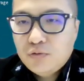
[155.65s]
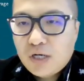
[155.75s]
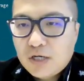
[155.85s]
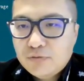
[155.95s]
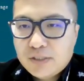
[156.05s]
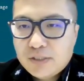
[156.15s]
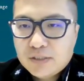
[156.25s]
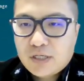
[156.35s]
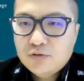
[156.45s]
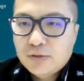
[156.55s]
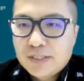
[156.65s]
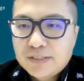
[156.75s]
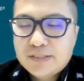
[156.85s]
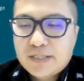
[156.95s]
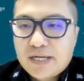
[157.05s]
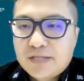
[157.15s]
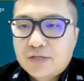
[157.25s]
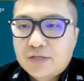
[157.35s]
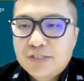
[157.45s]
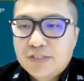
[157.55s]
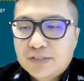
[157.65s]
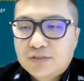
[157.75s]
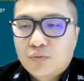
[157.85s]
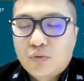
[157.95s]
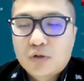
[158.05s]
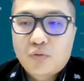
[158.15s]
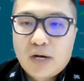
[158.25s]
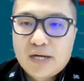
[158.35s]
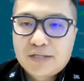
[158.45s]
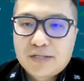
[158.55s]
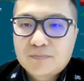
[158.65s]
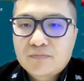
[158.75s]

200 countries and regions worldwide,